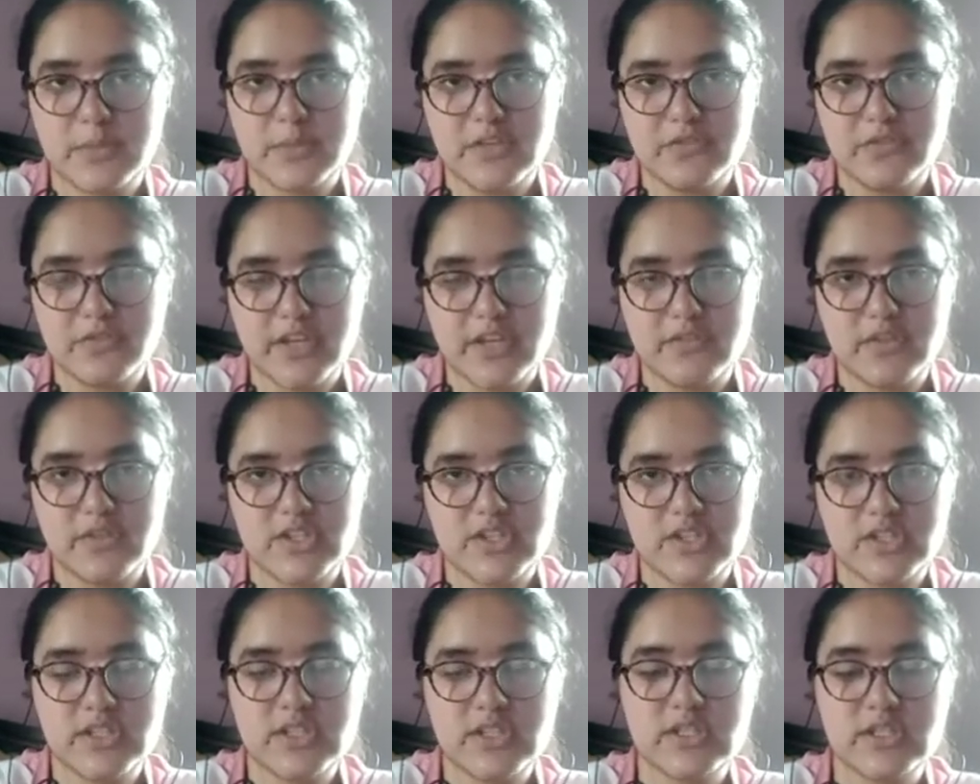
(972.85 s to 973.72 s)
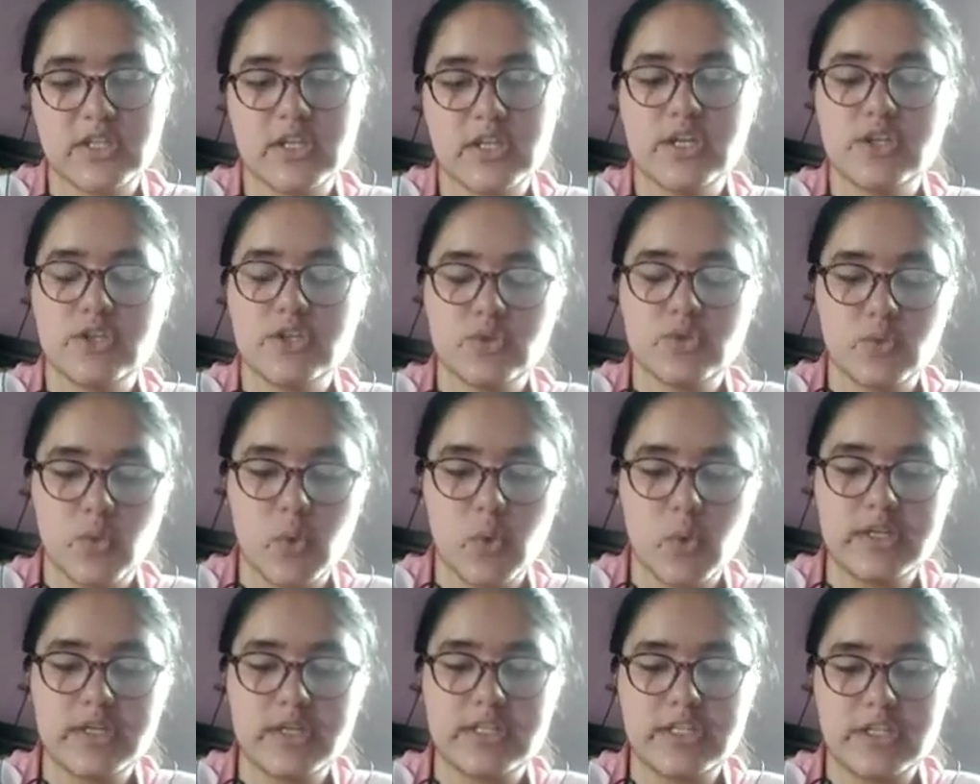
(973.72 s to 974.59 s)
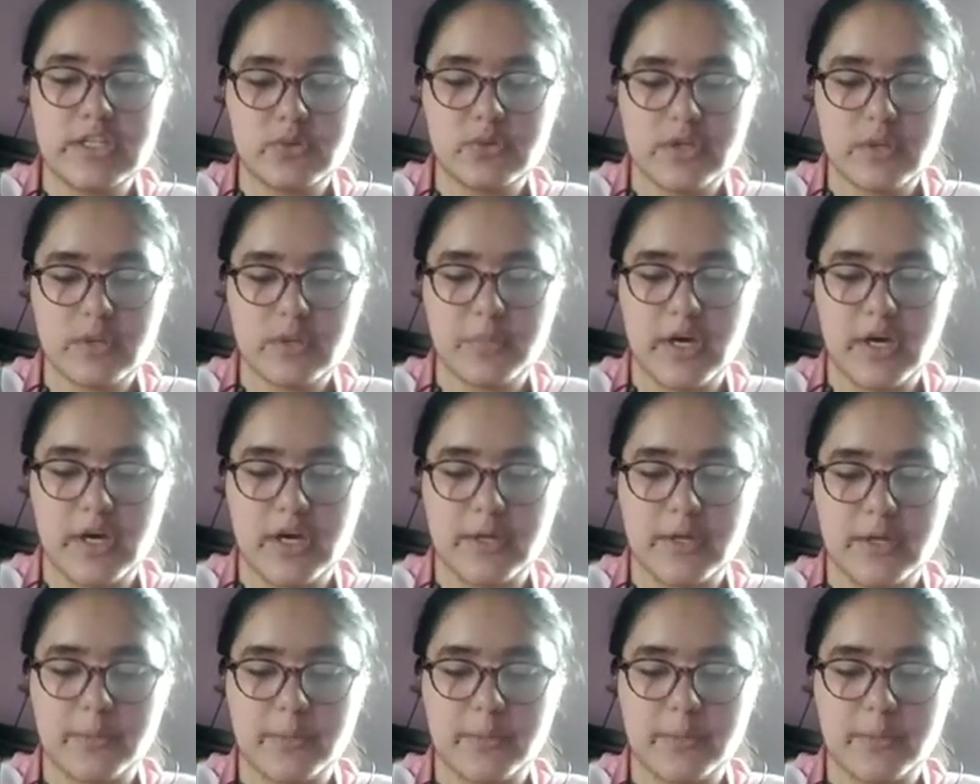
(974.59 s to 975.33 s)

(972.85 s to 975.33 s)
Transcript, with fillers: P5 nations to hold the nuclear power.